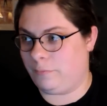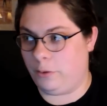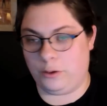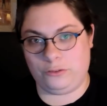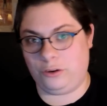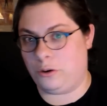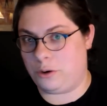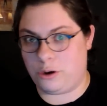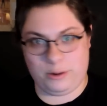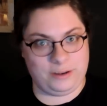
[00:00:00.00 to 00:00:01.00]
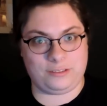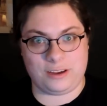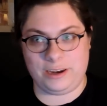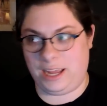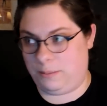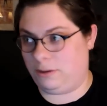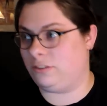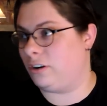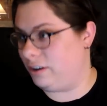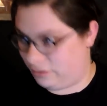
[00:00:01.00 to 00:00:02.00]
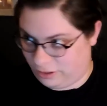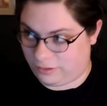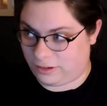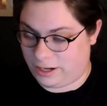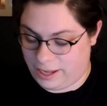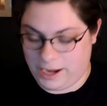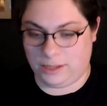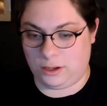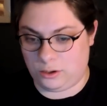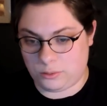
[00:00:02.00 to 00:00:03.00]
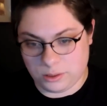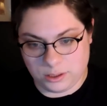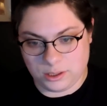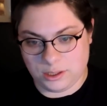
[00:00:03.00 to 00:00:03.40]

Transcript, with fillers: For those who don't know, Inside Gaming started as Inside Halo.